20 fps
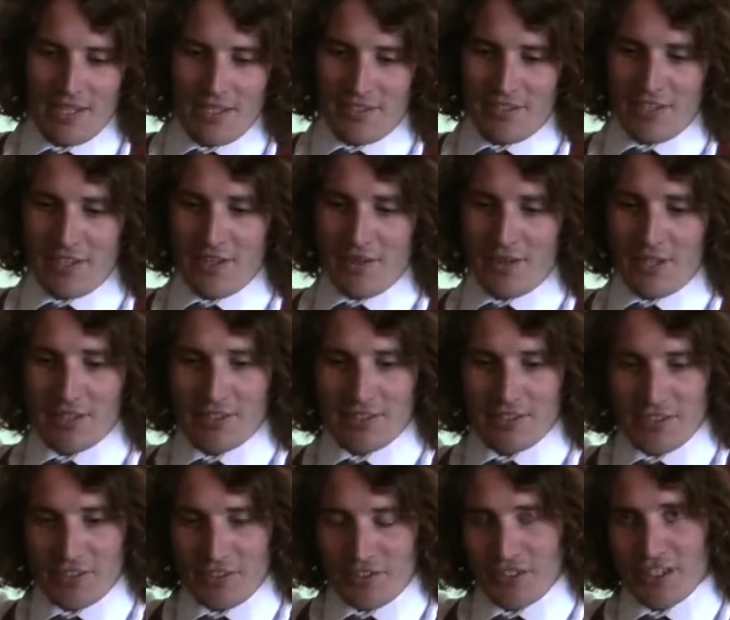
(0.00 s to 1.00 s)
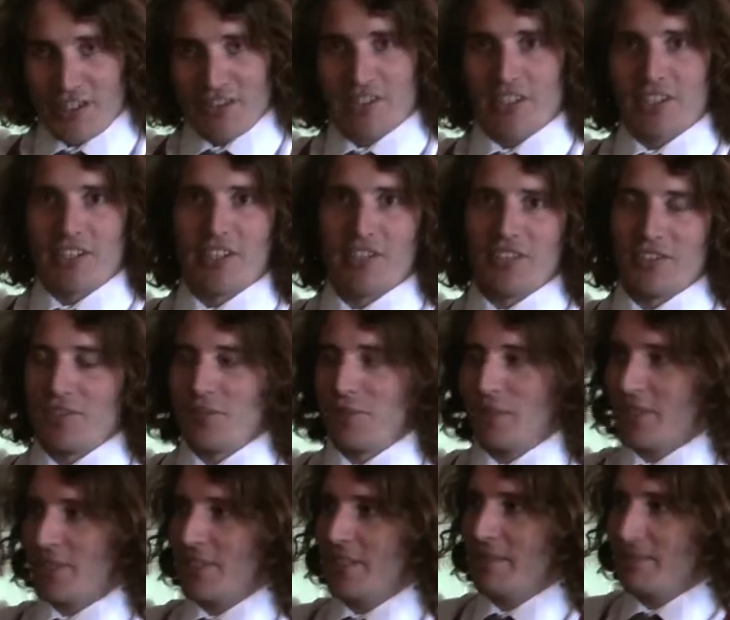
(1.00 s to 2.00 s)
So I designed a drink using Cardew
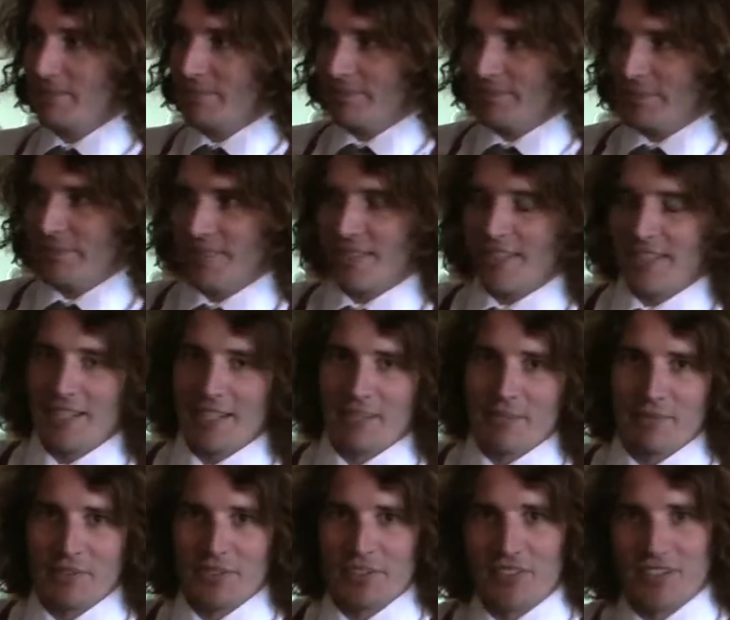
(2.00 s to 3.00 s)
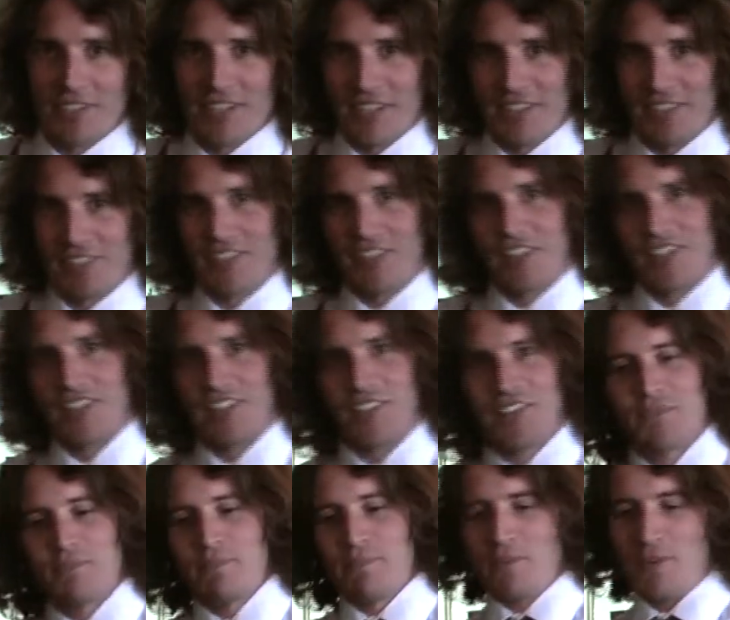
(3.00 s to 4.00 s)
whiskey, just kind of
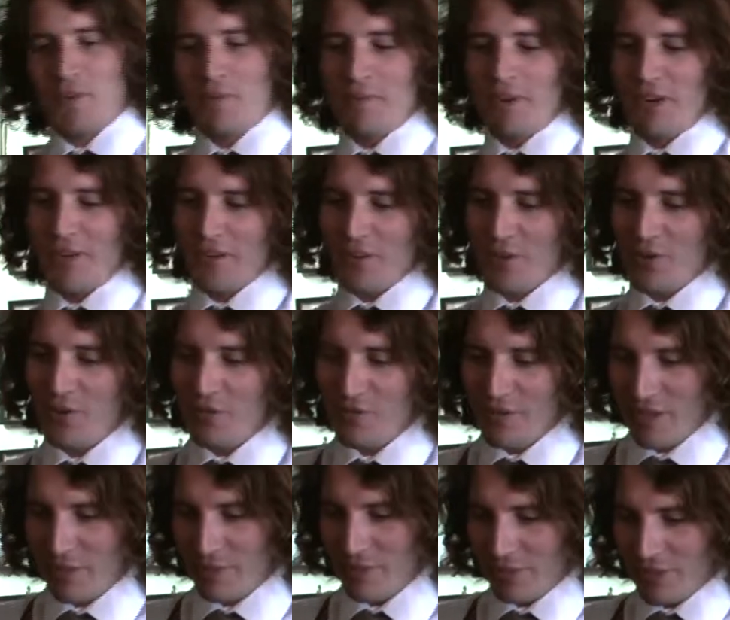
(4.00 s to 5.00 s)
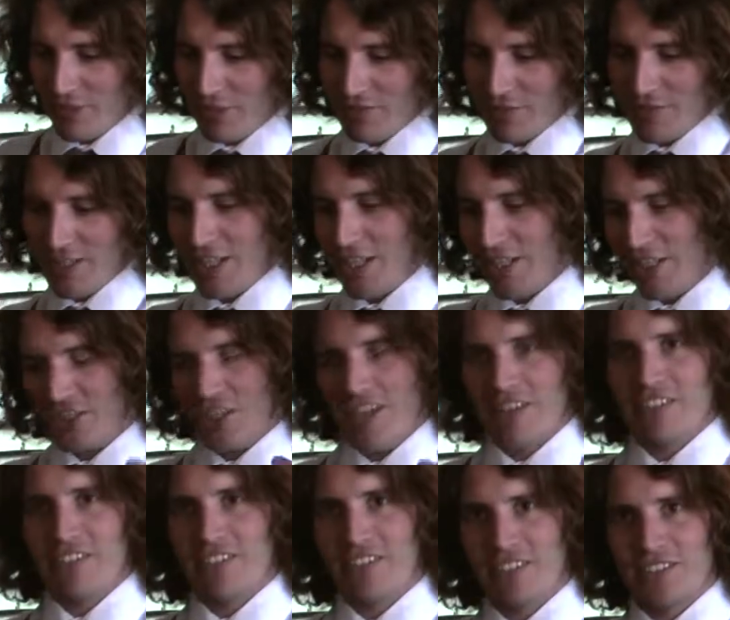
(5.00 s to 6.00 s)
combine the whole thing with a lot of English
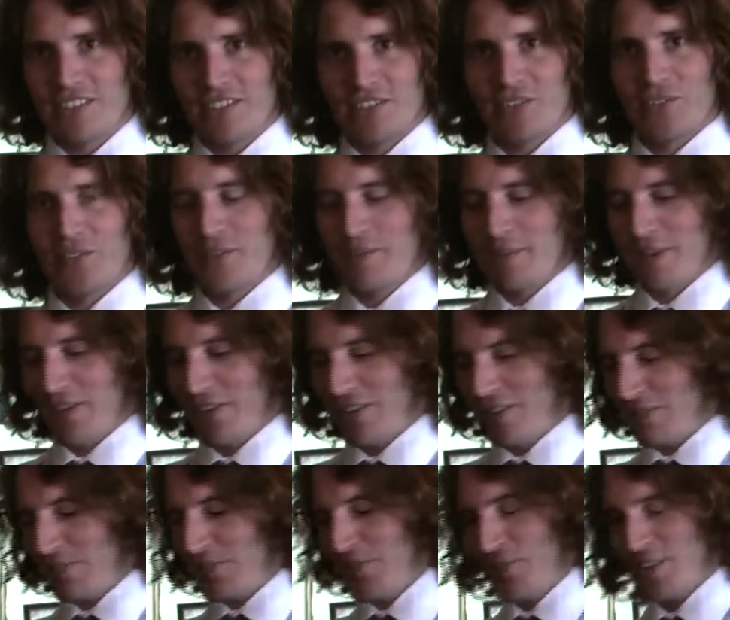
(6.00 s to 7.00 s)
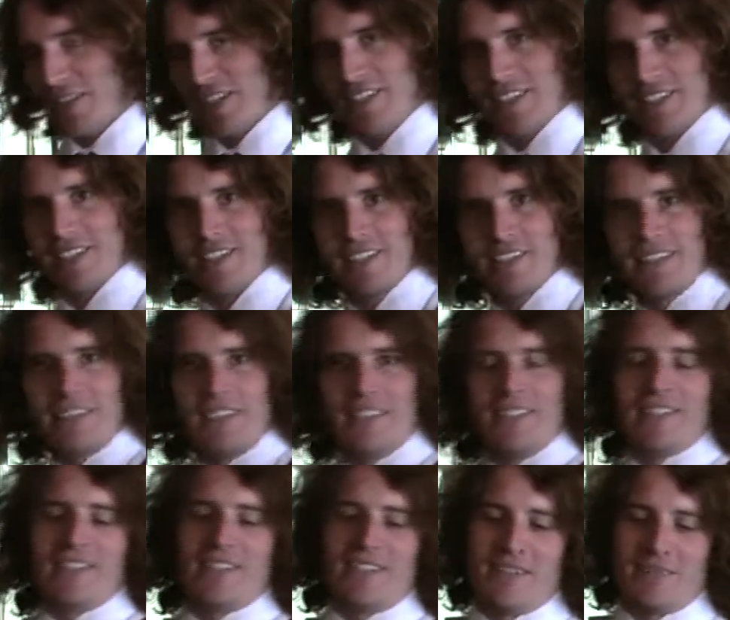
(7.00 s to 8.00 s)
heritage, talking about our music.
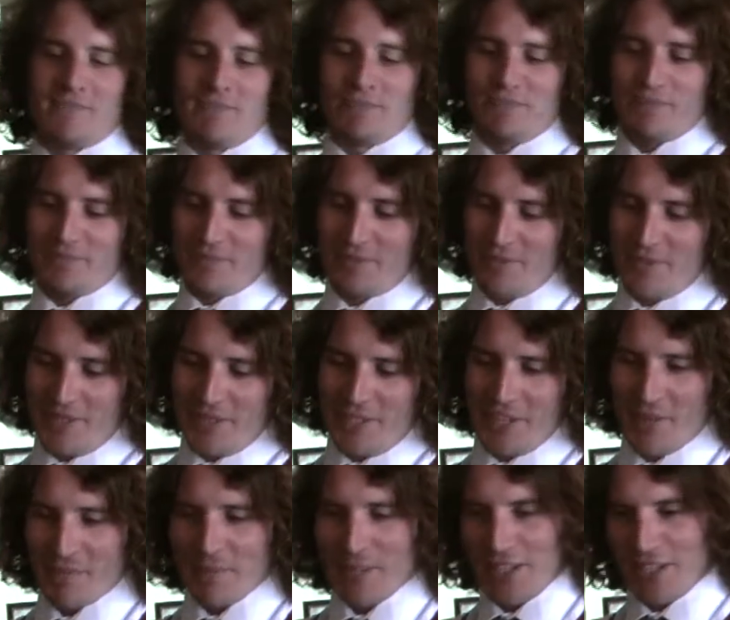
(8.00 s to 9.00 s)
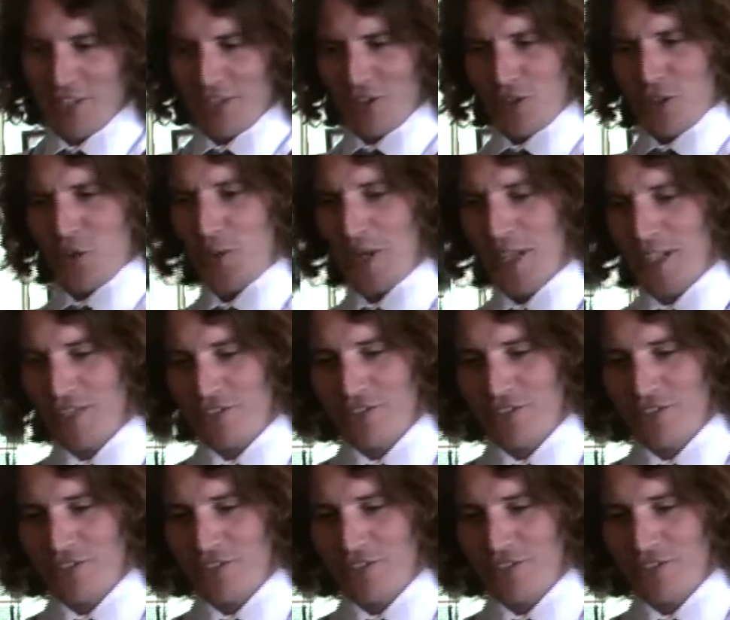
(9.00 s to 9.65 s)
I kind of played a lot of Queen